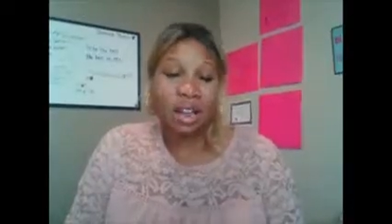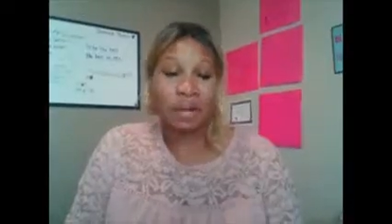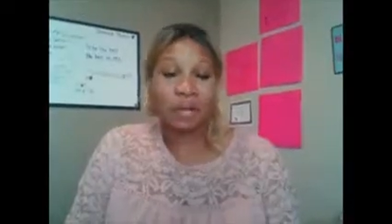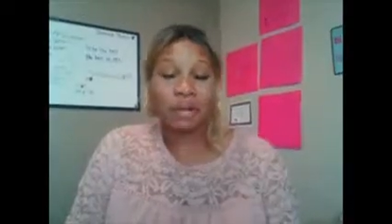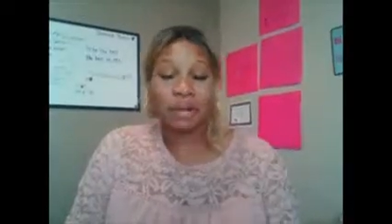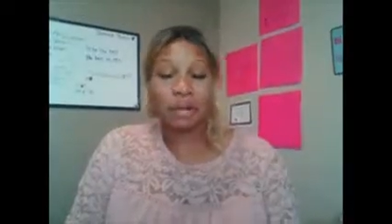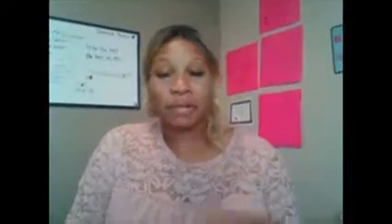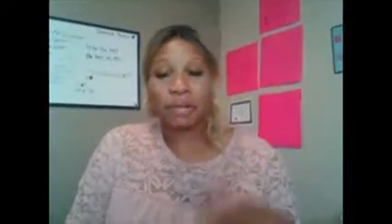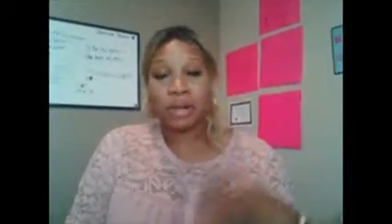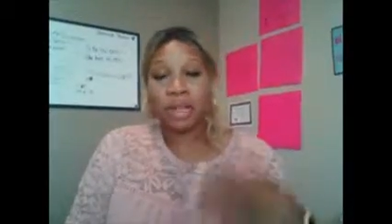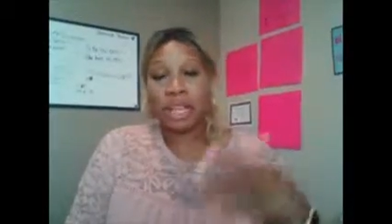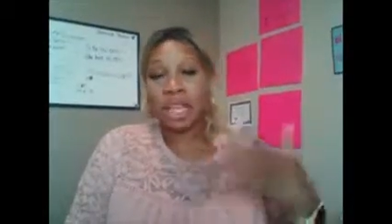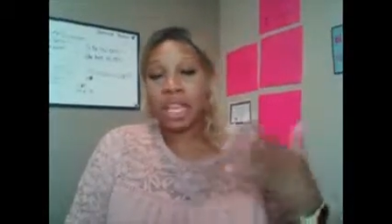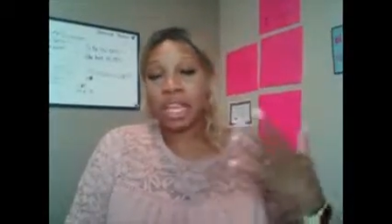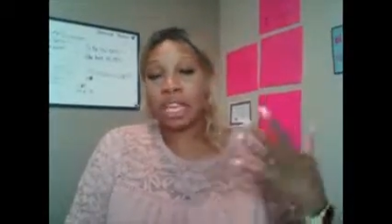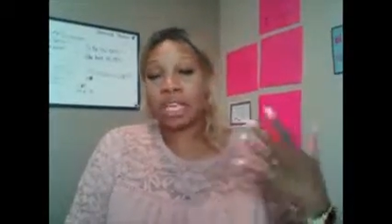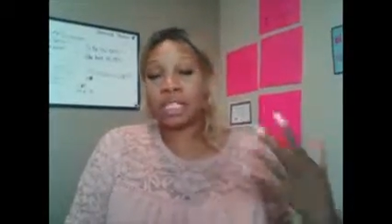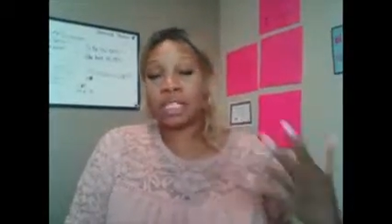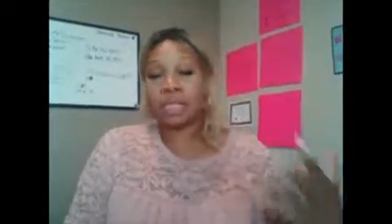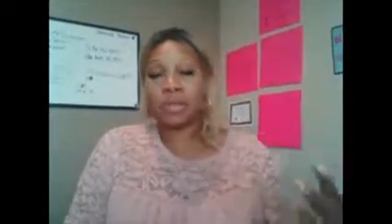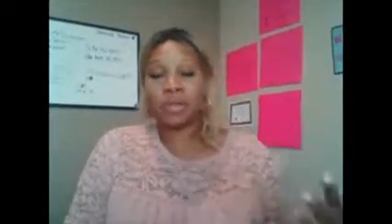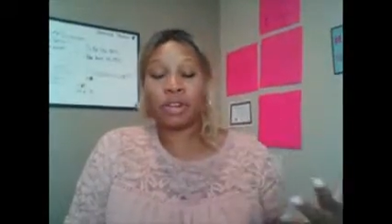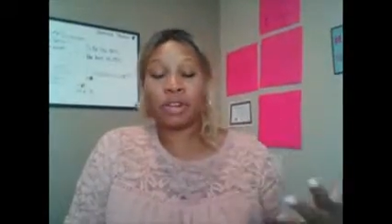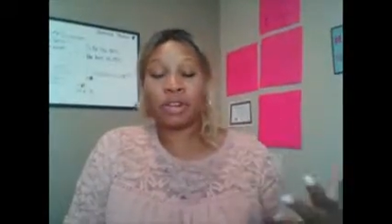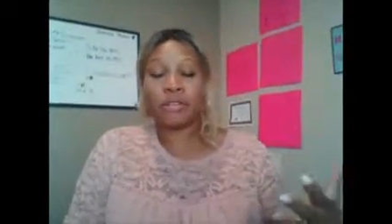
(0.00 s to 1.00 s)
I'll be bringing
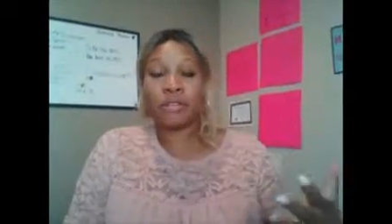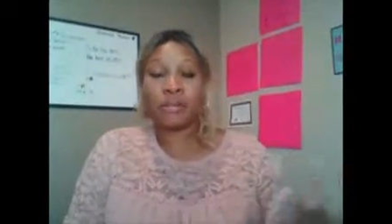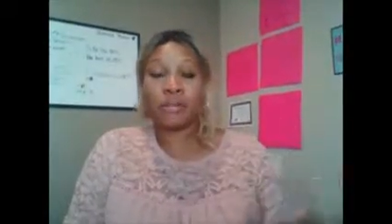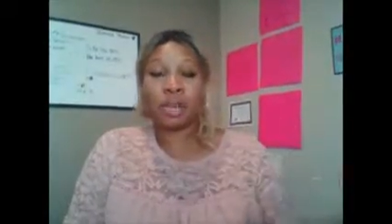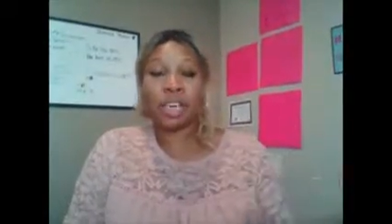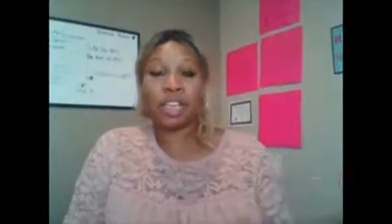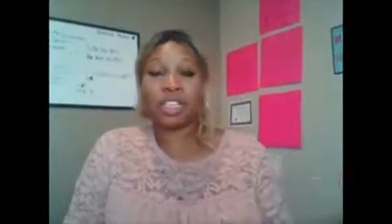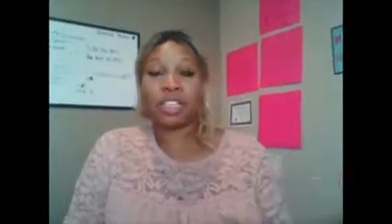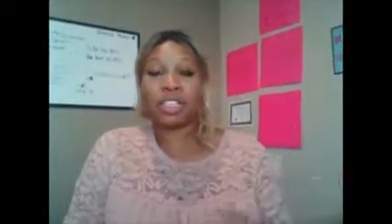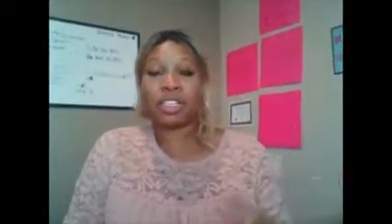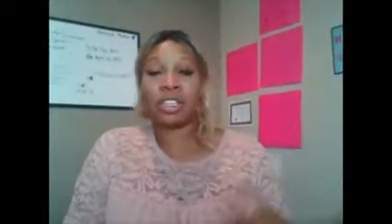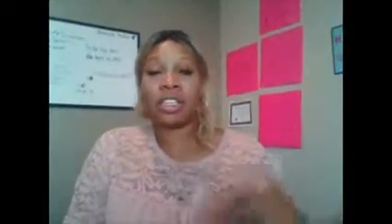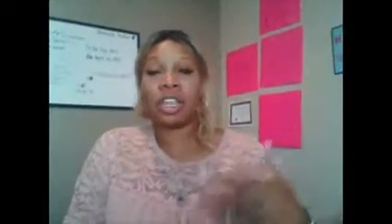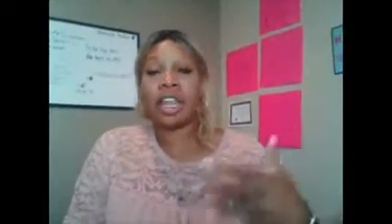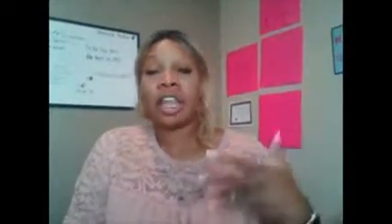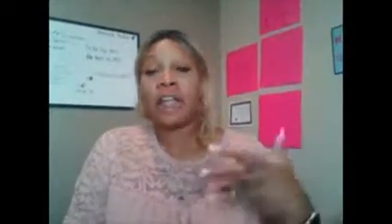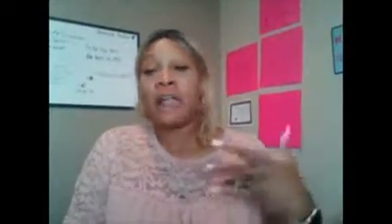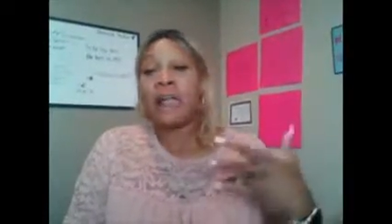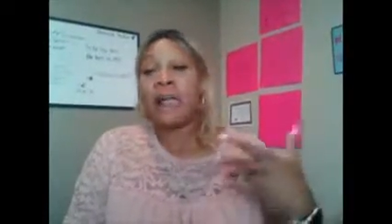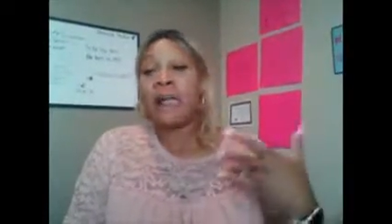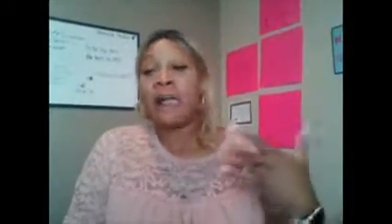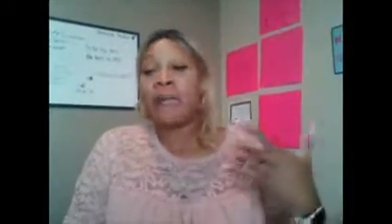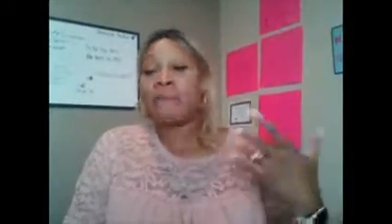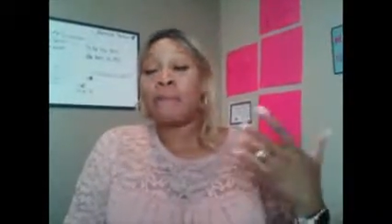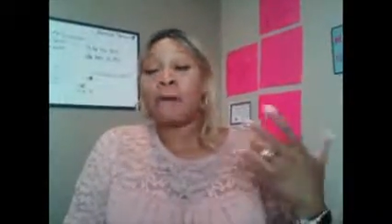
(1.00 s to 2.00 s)
some more information
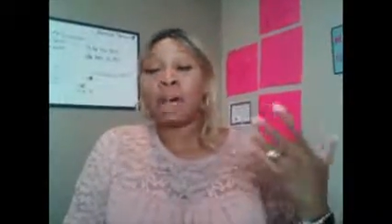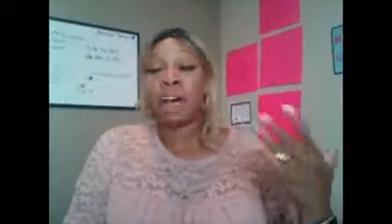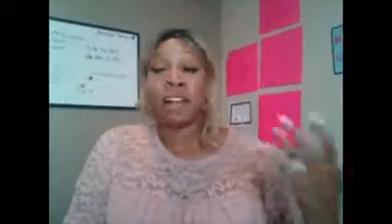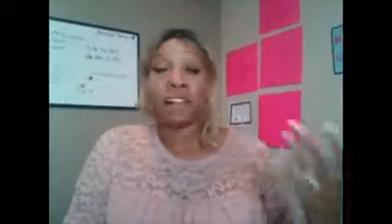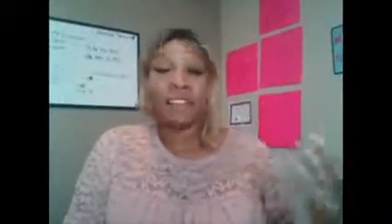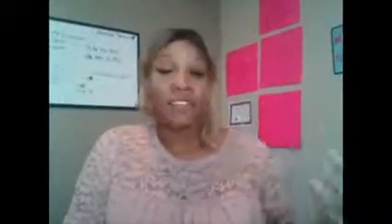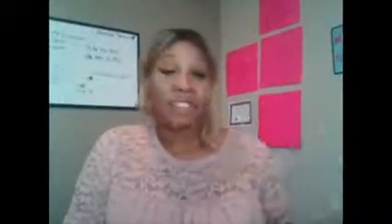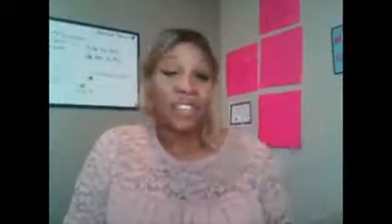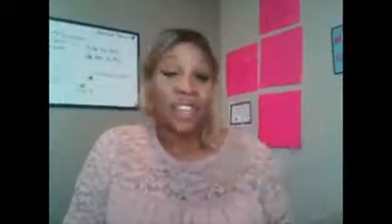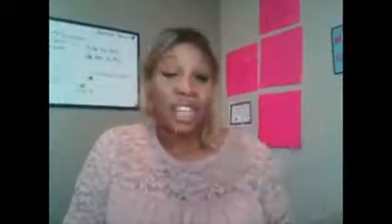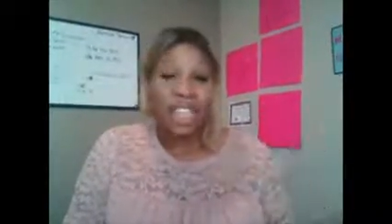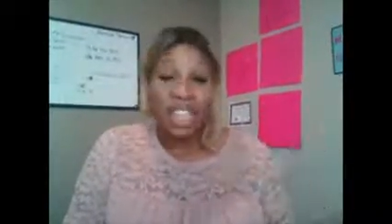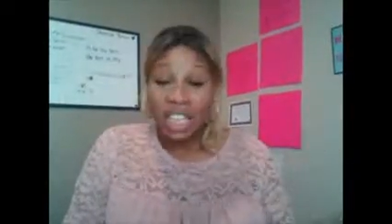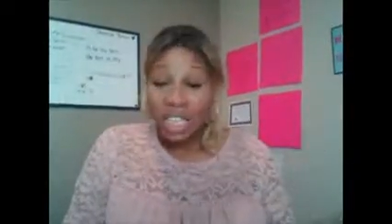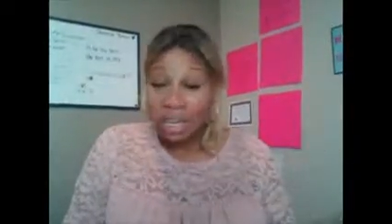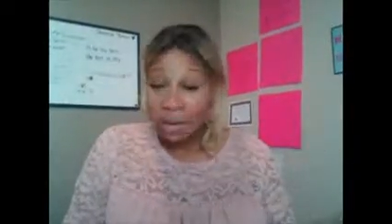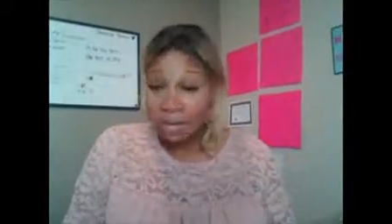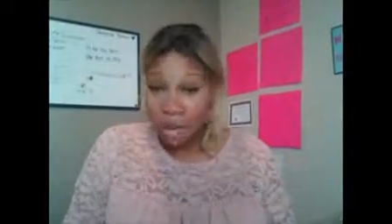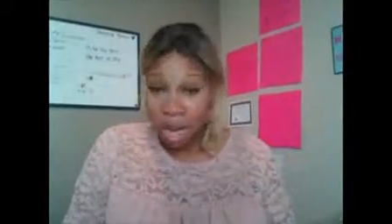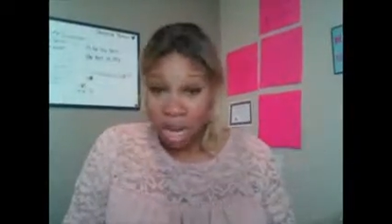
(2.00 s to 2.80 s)
about affiliate